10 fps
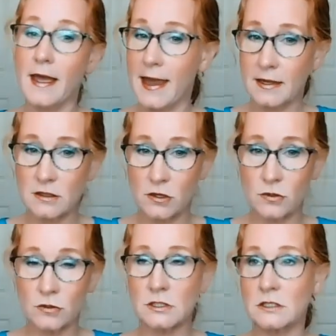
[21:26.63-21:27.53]
add
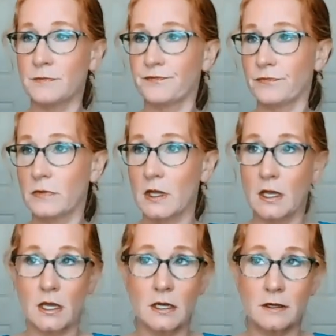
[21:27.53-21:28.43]
those
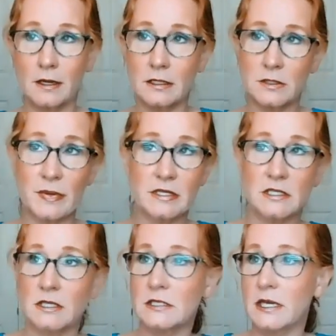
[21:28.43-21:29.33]
in. It
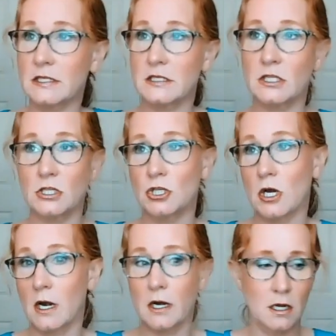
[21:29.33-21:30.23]
depends on the size of the
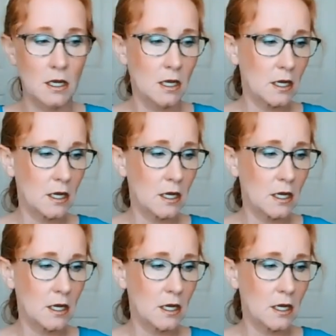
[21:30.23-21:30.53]
jar.